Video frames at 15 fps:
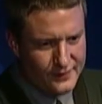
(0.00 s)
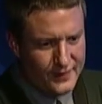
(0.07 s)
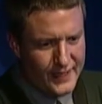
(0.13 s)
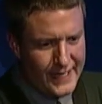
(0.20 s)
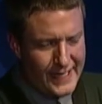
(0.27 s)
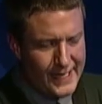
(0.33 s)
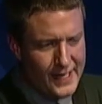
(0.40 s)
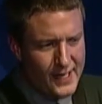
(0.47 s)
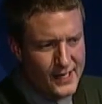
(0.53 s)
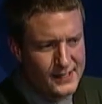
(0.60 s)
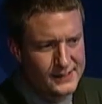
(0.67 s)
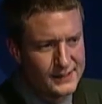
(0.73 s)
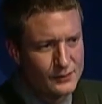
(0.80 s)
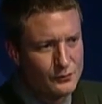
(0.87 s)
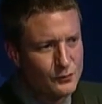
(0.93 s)

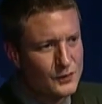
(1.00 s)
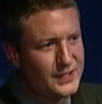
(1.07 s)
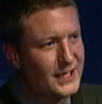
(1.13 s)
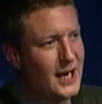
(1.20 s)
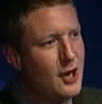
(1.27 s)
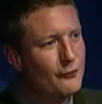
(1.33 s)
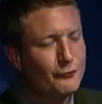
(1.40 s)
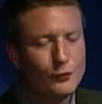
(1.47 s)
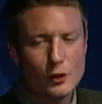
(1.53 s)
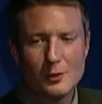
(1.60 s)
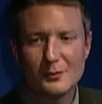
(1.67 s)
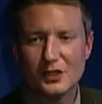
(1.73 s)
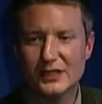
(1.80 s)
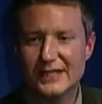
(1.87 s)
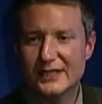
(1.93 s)
And without
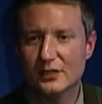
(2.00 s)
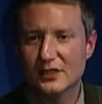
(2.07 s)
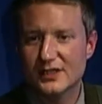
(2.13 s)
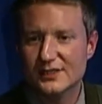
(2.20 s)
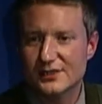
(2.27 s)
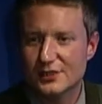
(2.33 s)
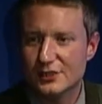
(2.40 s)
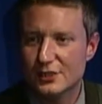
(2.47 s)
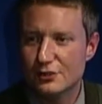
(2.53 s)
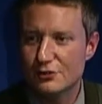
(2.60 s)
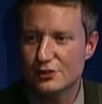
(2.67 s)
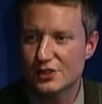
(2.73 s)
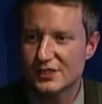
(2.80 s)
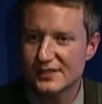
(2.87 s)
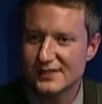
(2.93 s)
formal legal
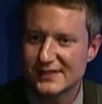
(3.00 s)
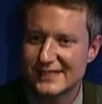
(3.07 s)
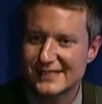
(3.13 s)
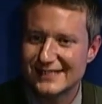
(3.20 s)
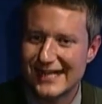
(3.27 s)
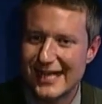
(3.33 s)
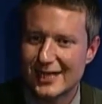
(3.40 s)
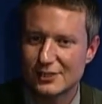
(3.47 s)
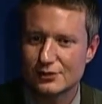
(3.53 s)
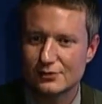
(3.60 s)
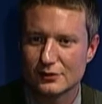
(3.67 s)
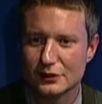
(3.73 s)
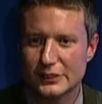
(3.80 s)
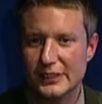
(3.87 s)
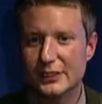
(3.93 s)
institutions, these
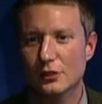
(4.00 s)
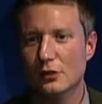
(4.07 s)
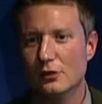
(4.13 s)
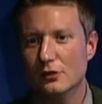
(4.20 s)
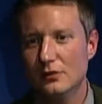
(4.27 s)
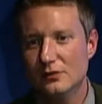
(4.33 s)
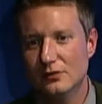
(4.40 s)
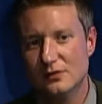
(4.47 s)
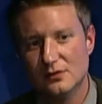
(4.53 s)
extra legal